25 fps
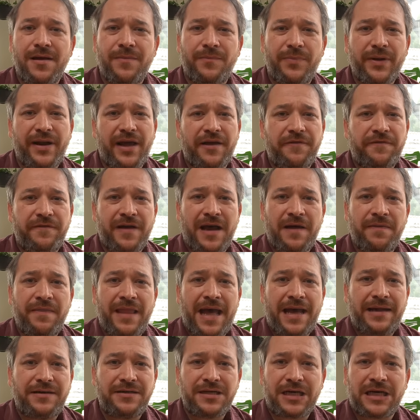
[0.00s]
But I found
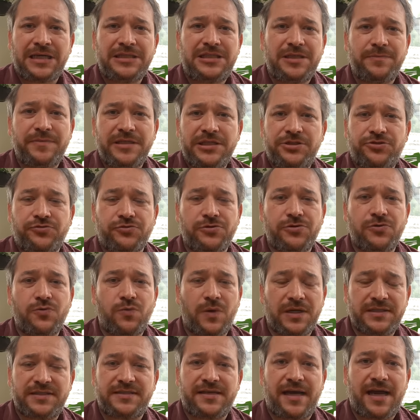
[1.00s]
that not to be true
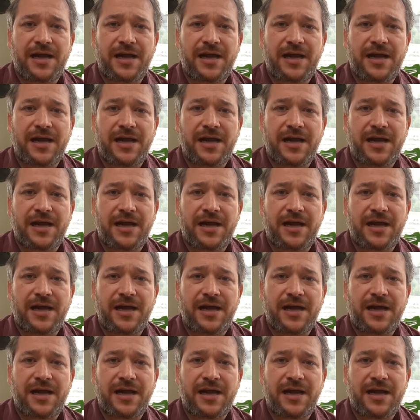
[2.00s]
once